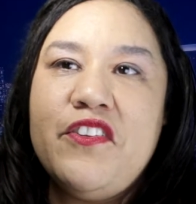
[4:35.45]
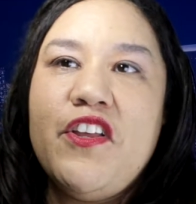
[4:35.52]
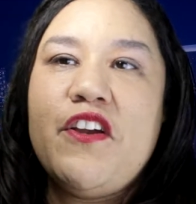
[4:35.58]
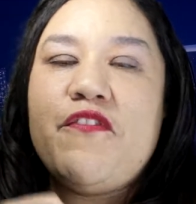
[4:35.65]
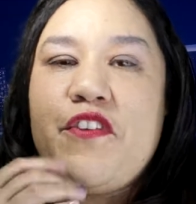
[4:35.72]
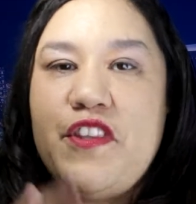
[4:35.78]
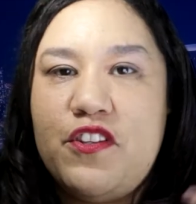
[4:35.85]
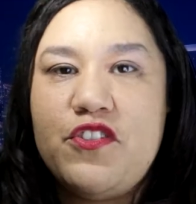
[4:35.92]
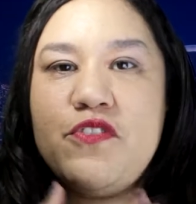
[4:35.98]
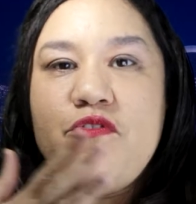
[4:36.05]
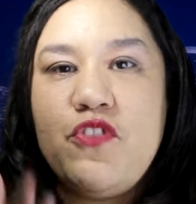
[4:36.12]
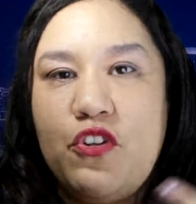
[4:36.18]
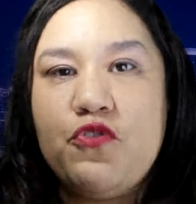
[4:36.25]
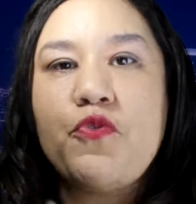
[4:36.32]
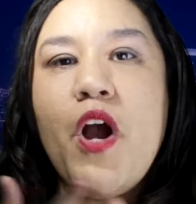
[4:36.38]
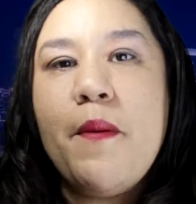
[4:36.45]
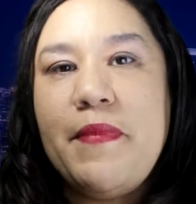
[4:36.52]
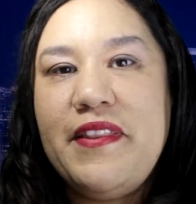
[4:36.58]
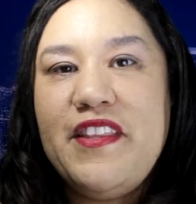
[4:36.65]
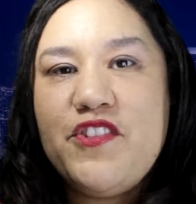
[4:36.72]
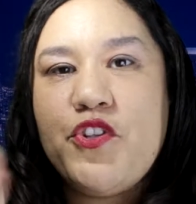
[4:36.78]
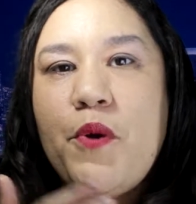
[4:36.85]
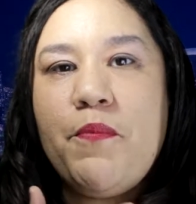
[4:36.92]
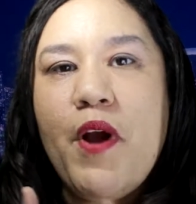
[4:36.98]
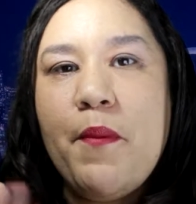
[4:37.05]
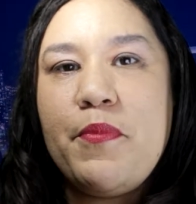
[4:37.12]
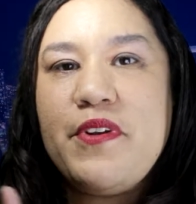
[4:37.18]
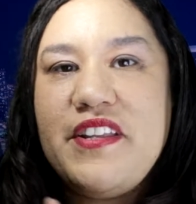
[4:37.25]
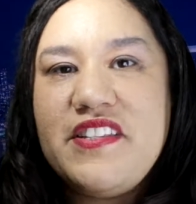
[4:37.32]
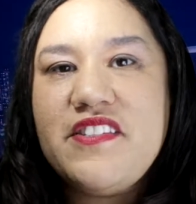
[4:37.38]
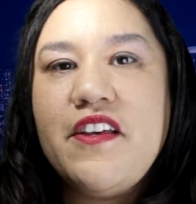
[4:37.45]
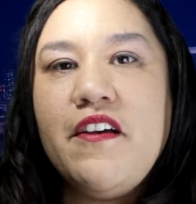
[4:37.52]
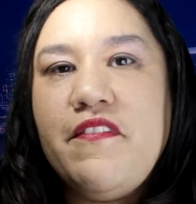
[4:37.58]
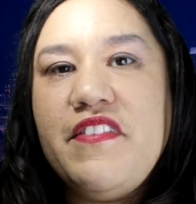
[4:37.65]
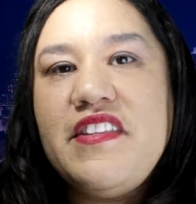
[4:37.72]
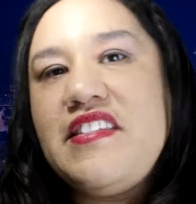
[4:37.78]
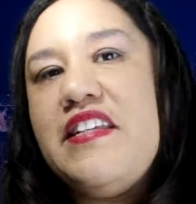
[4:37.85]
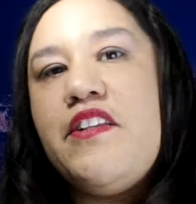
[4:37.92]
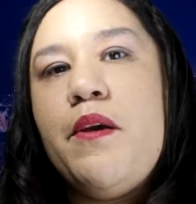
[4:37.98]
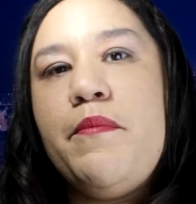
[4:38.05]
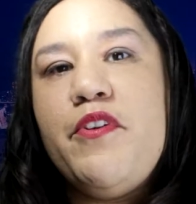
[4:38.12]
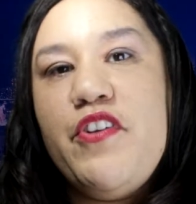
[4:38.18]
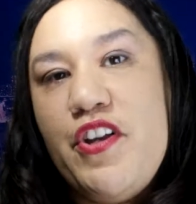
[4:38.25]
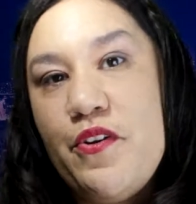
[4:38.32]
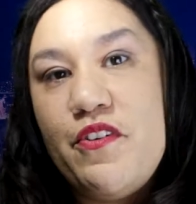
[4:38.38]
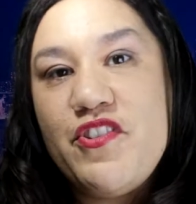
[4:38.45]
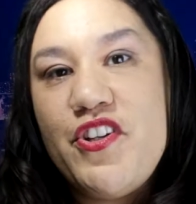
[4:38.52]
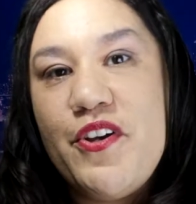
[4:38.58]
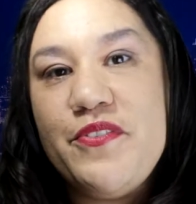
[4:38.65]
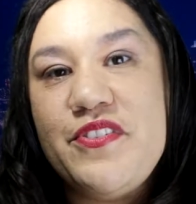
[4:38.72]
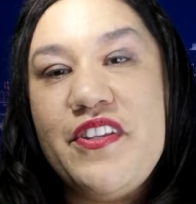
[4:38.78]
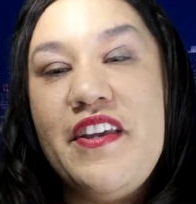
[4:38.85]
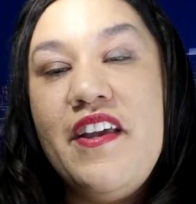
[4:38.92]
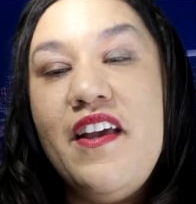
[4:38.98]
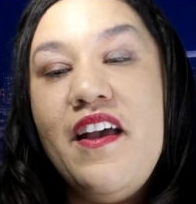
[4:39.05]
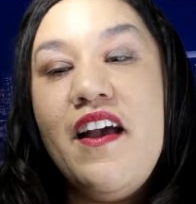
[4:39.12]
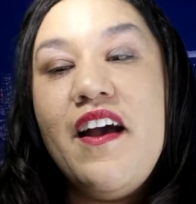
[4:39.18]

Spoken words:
like for the drama and the soap operaness of the CW hero shows.